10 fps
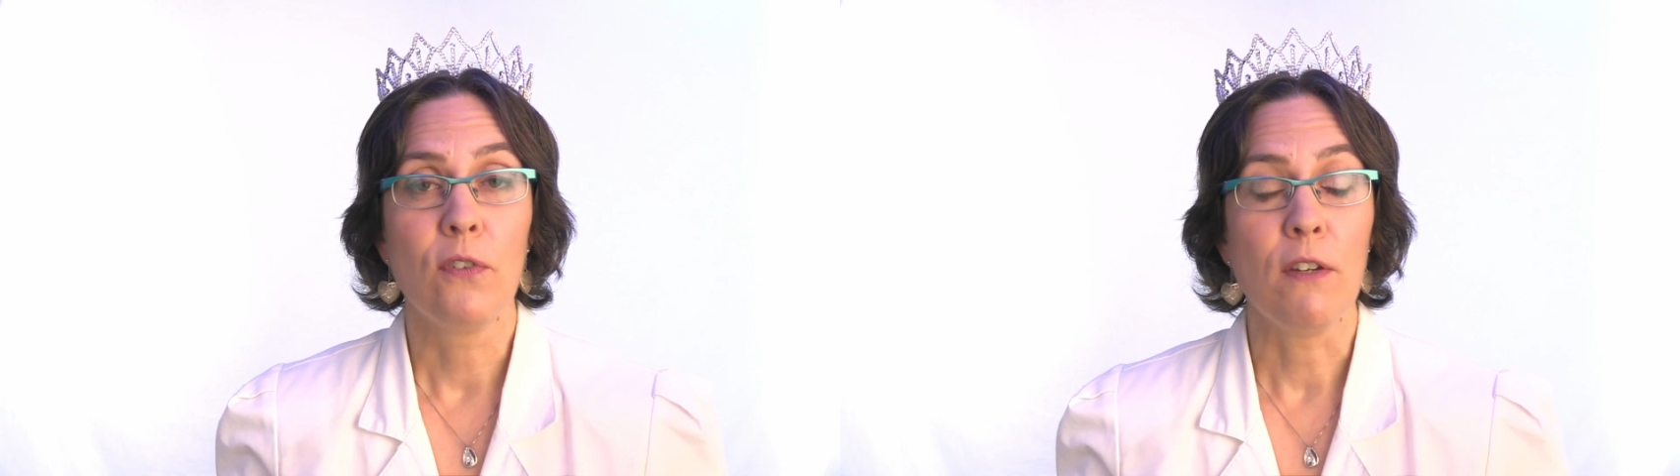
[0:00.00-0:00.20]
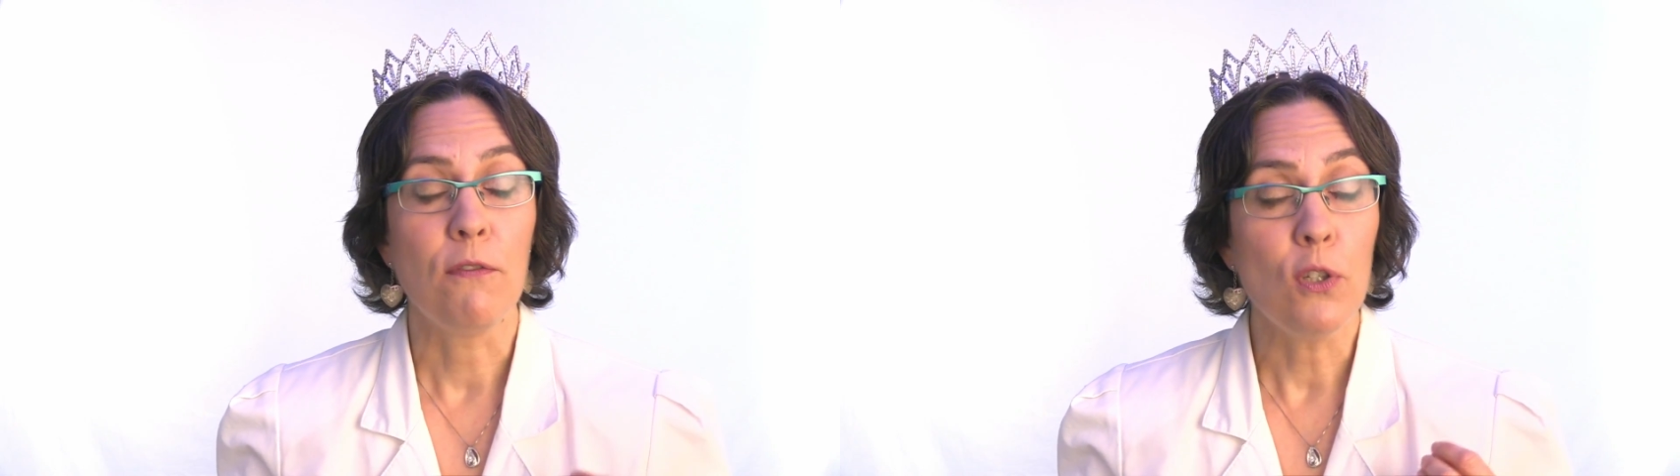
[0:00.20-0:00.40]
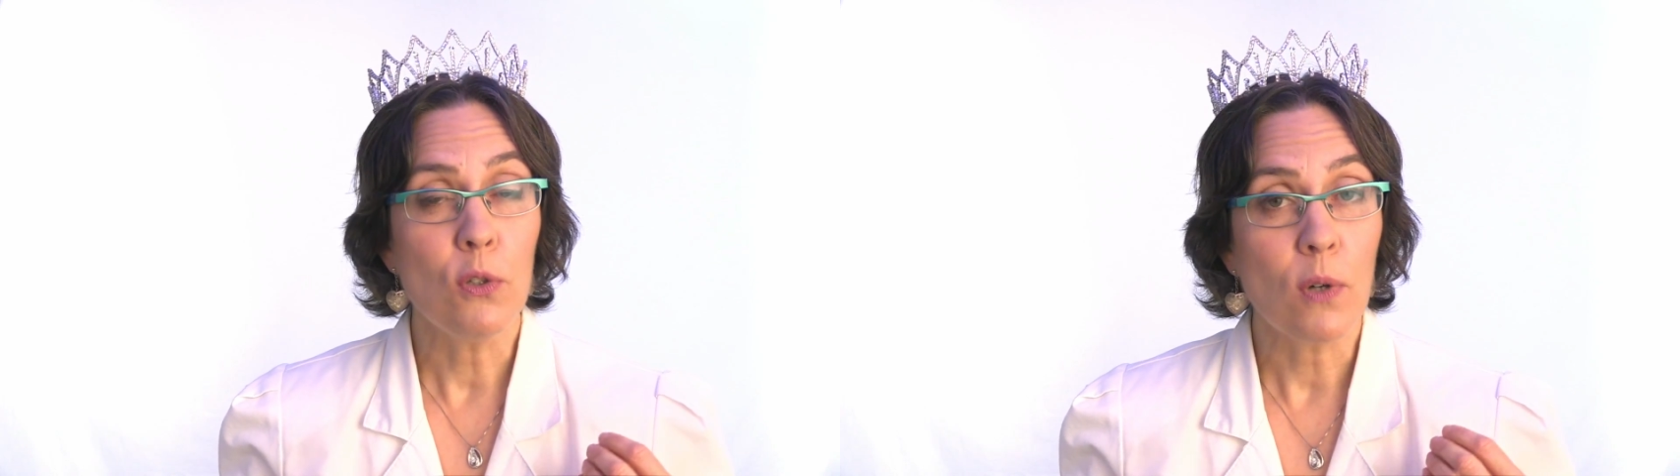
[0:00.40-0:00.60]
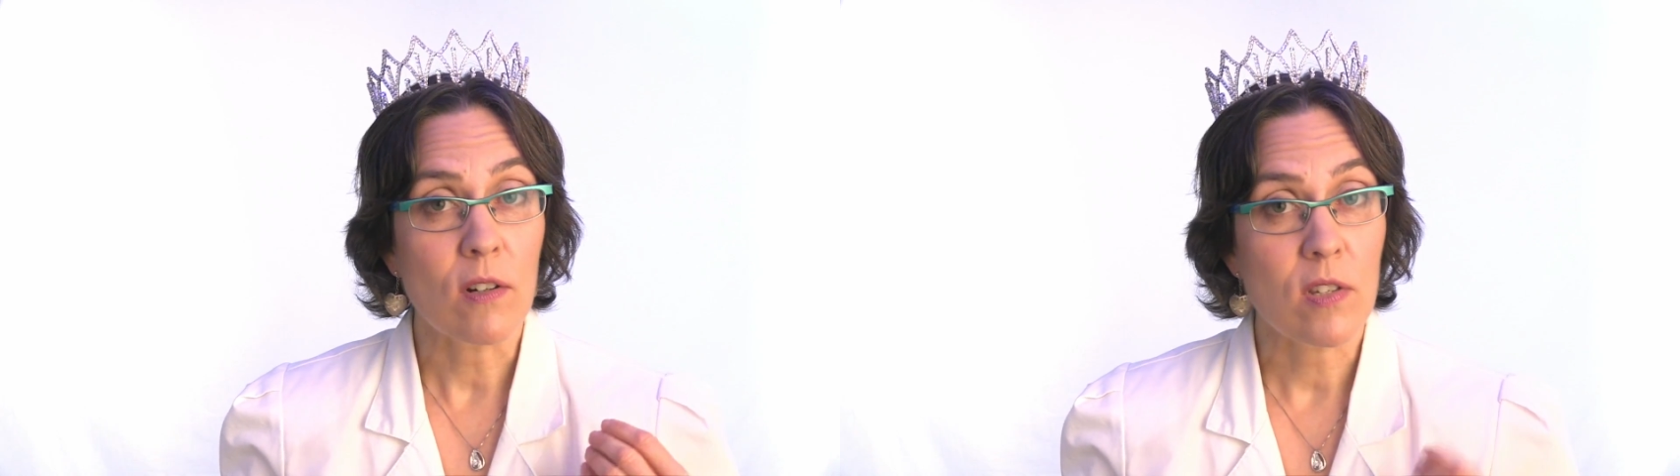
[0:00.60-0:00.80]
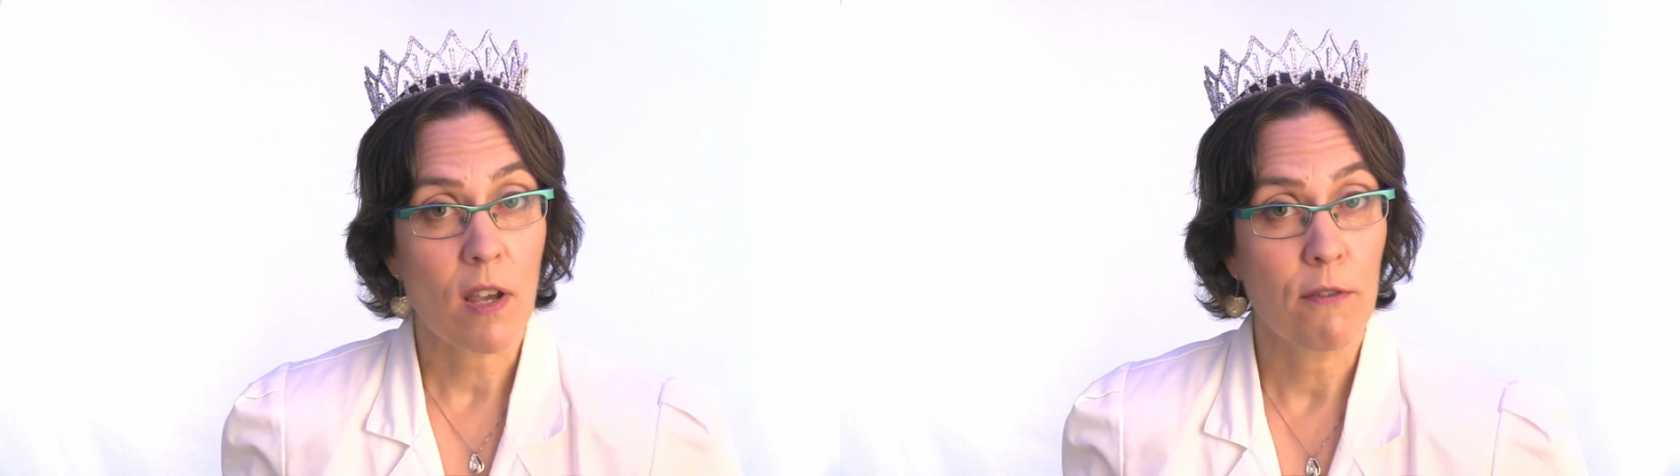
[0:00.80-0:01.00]
If you
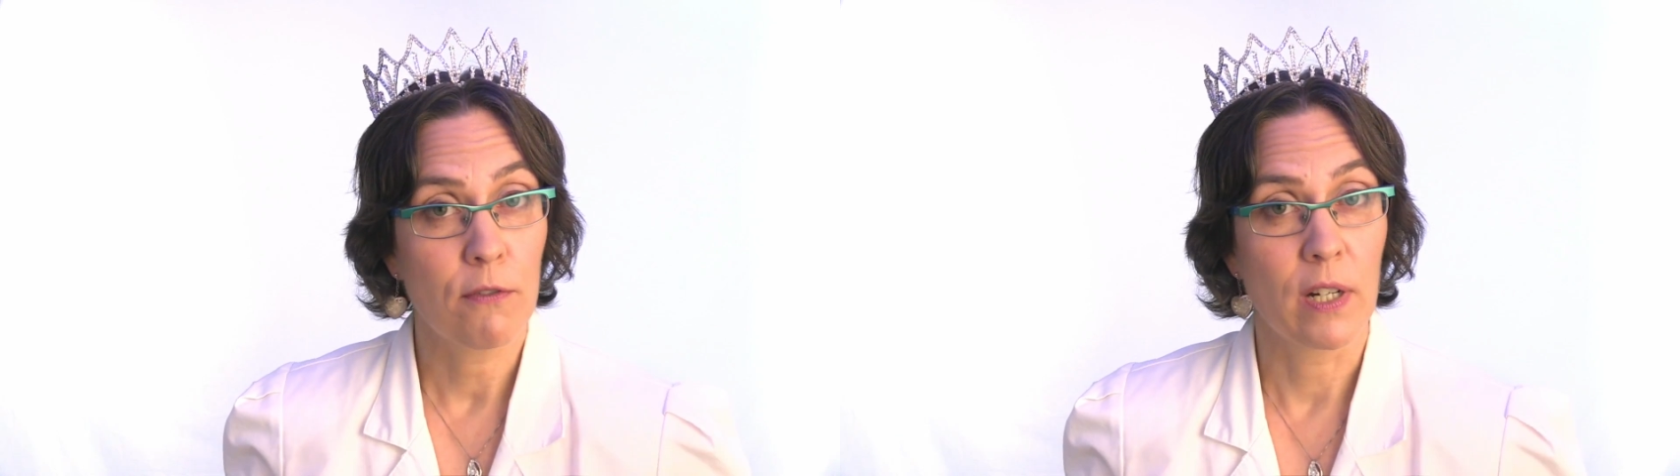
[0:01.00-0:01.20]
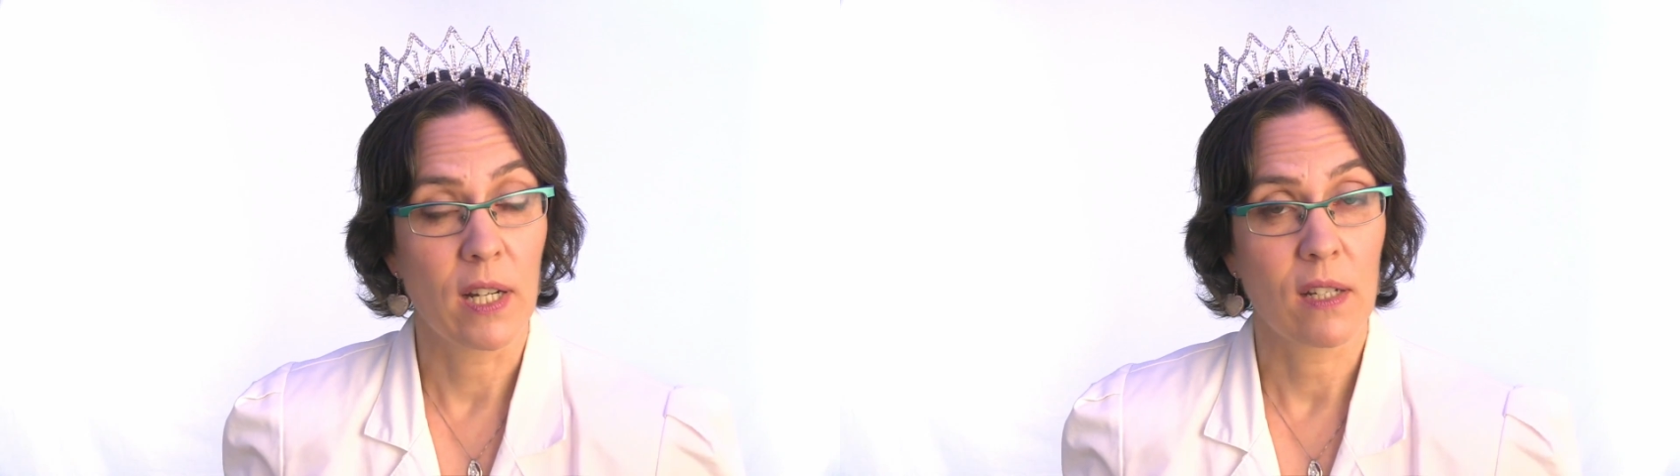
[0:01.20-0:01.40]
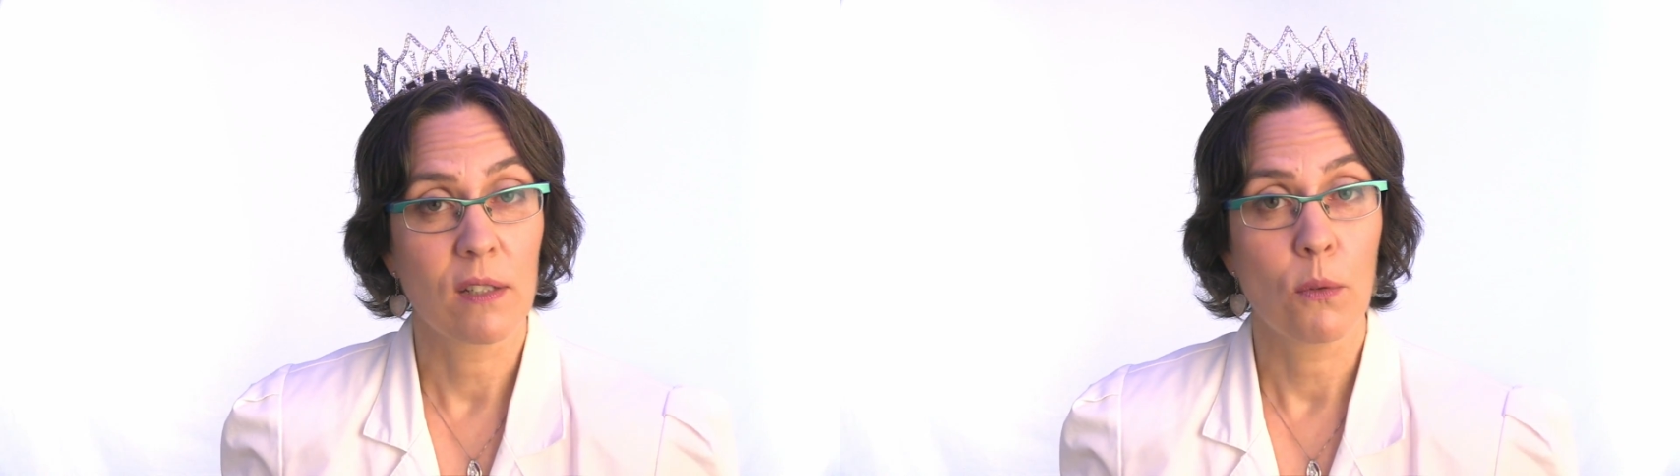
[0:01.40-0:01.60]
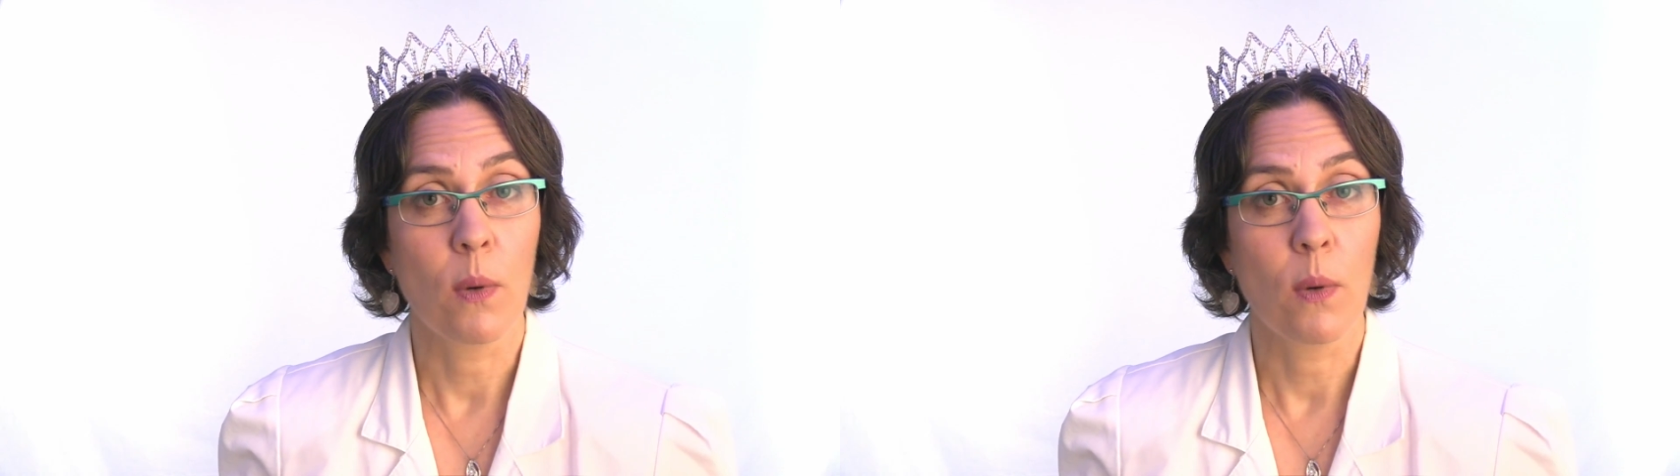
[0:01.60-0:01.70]
are suffering